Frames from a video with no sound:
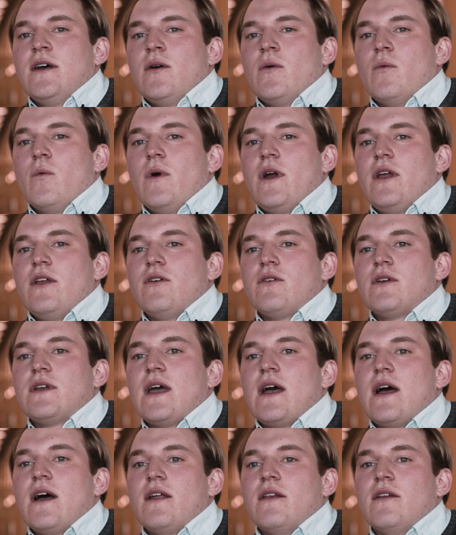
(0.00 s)
where you
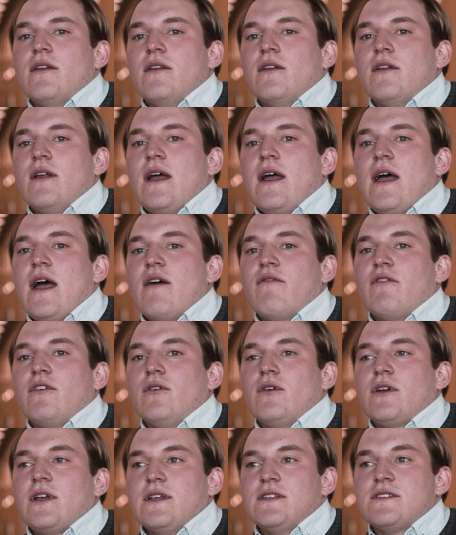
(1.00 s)
can have
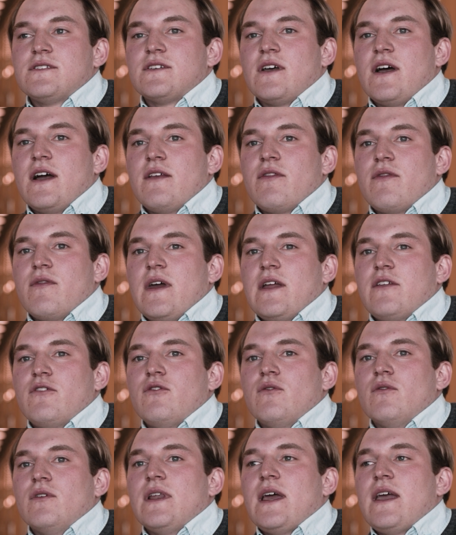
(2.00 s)
a look inside
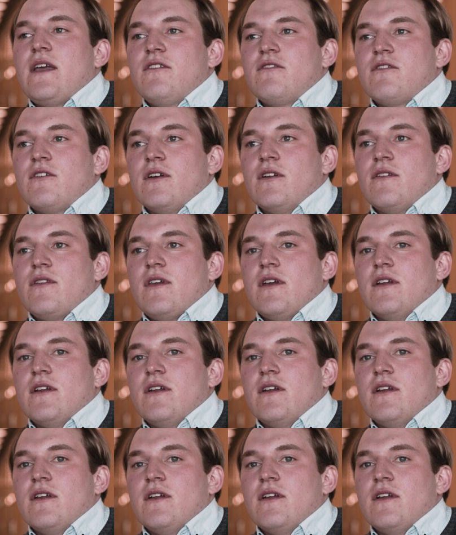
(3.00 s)
that you later in the